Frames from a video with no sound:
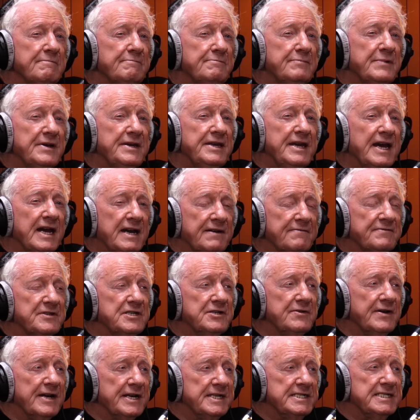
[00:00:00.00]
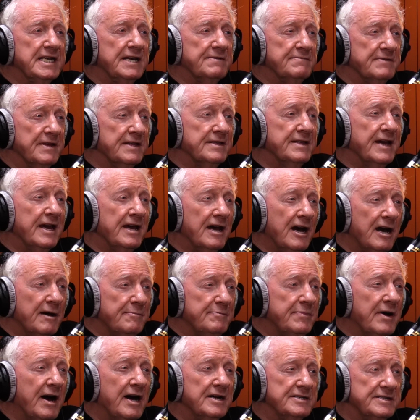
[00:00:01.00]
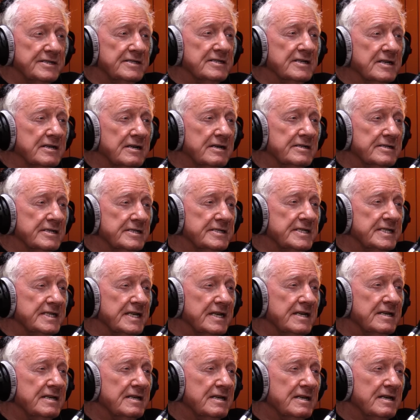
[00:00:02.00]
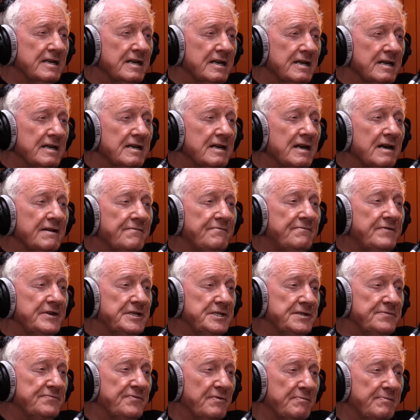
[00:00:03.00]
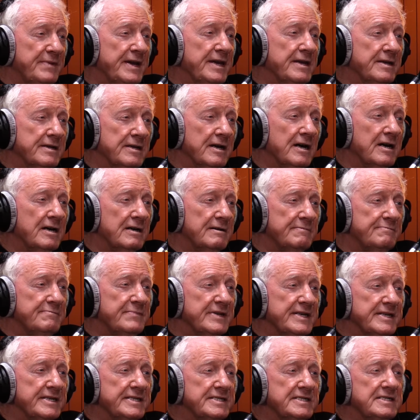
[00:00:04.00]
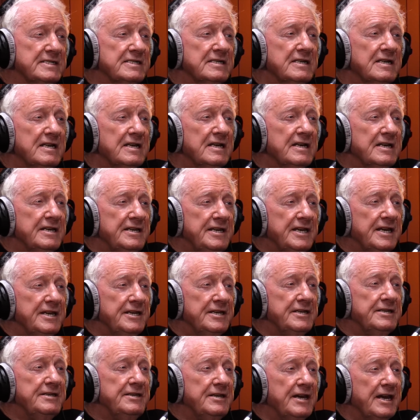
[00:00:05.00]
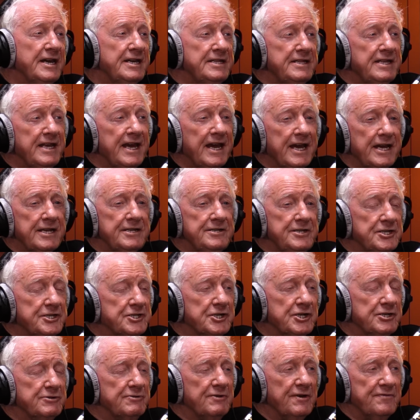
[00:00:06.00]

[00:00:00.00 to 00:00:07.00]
But you have to accept that they are part of the currency of fishing for big carp, because in the end, you're trying to